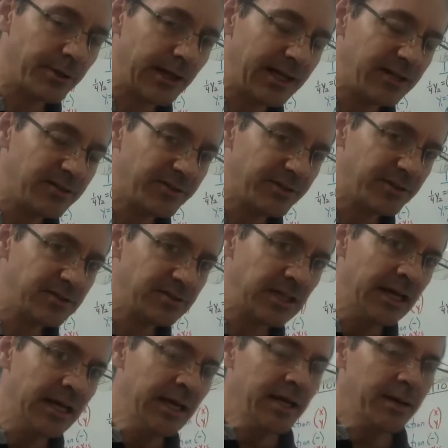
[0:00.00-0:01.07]
answers,
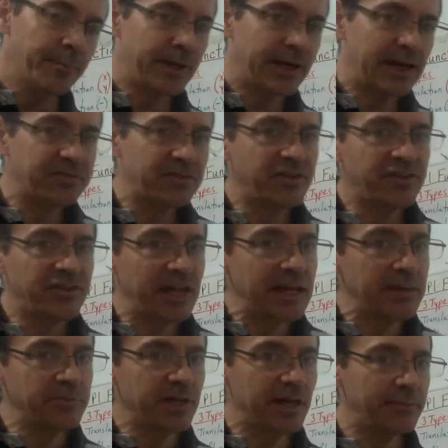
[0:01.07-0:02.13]
but at the
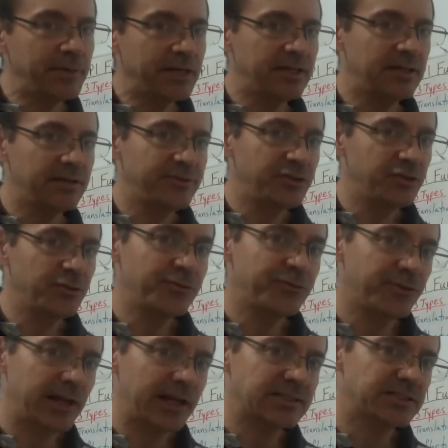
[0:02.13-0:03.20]
same time, it gives you
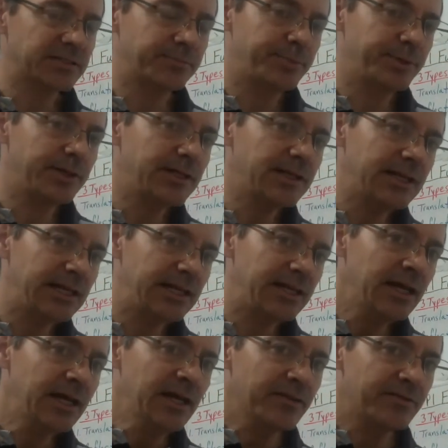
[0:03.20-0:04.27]
flexibility
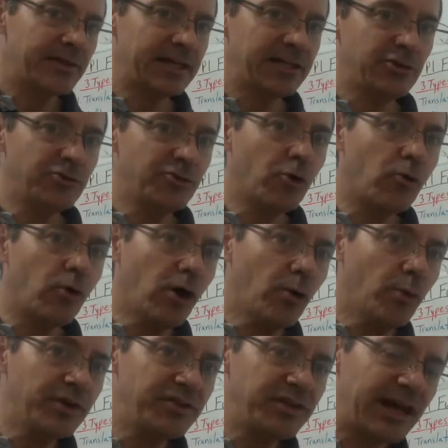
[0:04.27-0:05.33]
that you don't
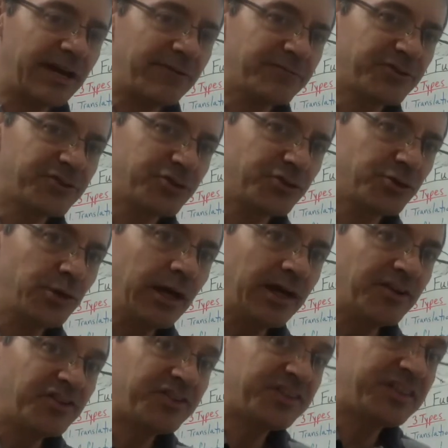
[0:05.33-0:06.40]
always have to
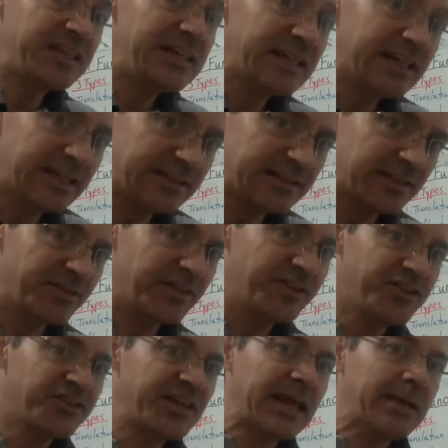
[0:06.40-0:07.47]
see it the
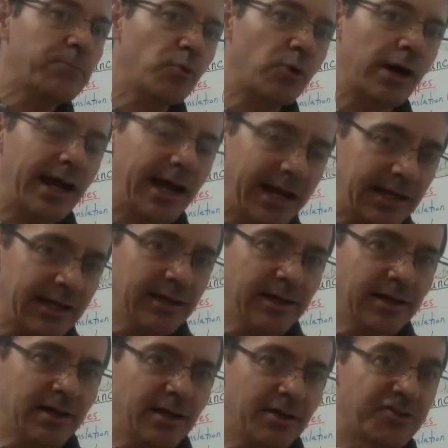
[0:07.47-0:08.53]
same way
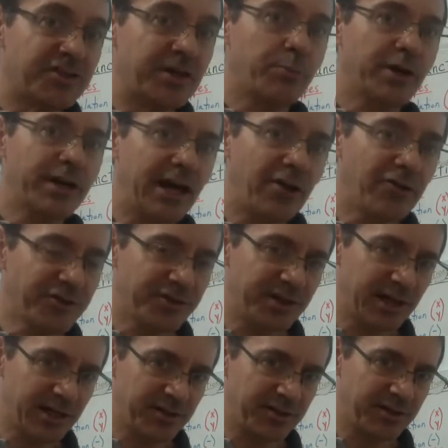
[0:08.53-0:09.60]
someone else
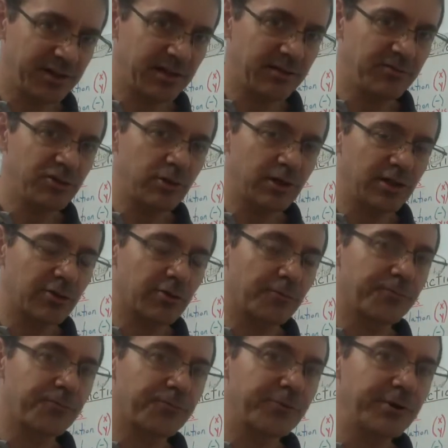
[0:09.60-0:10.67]
does. It gives you a little
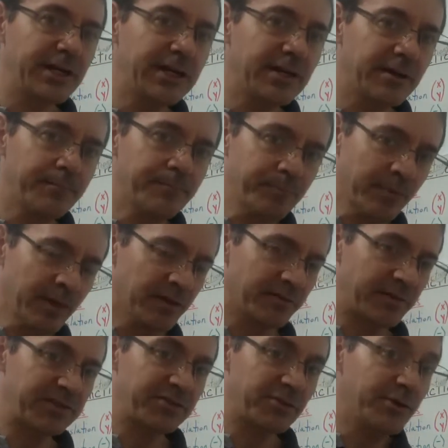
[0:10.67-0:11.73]
freedom
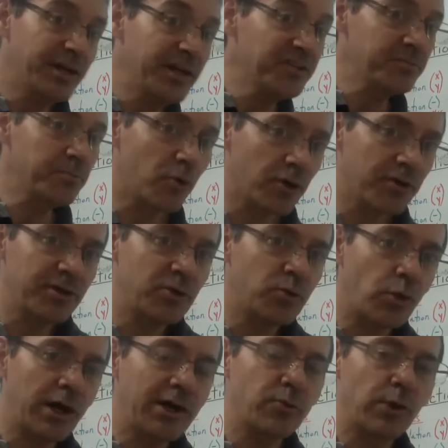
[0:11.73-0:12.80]
that there is more than
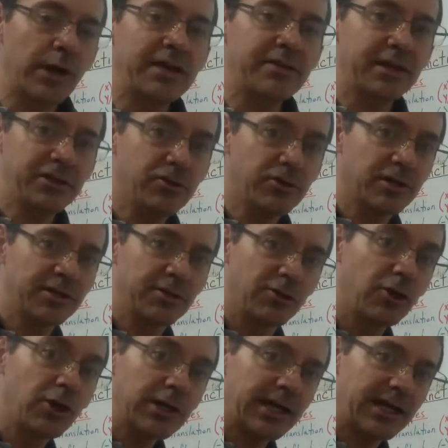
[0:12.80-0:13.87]
one way that you can
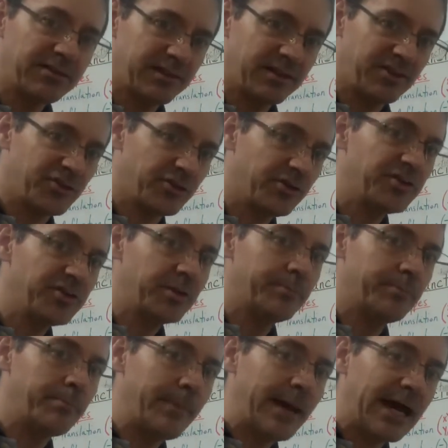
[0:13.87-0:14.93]
look at these. There is a
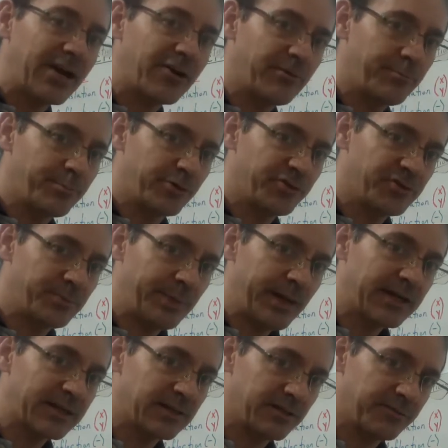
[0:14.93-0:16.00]
matter of
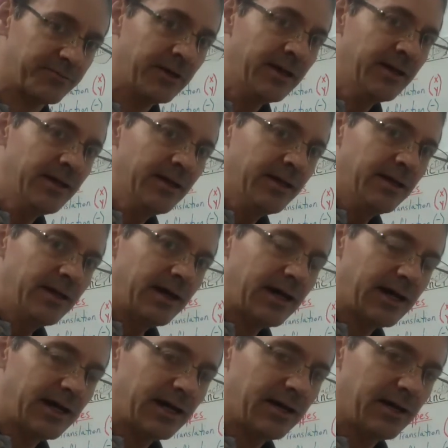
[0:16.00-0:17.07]
perspective
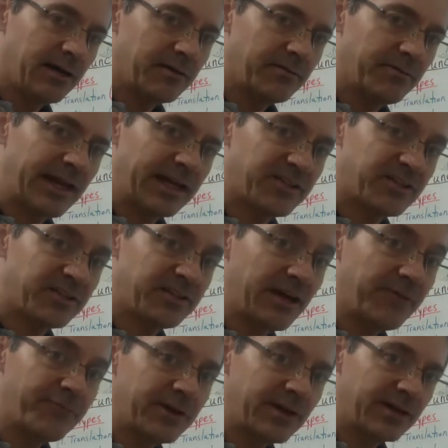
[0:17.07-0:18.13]
that's
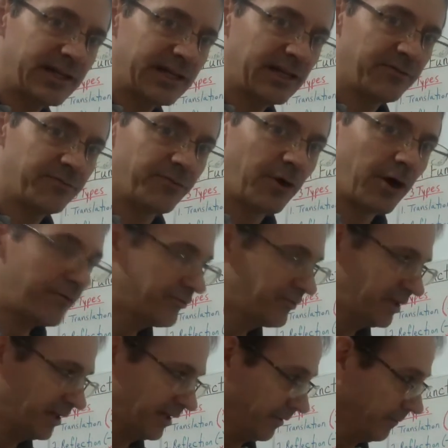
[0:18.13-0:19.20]
definitely involved
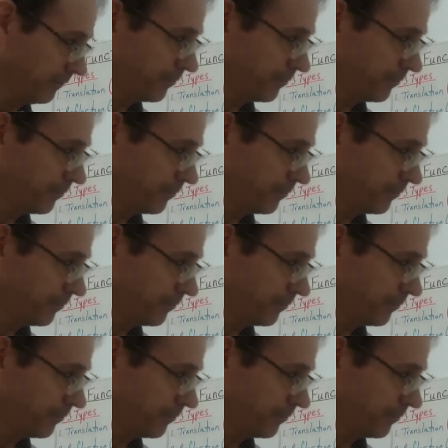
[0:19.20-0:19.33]
here.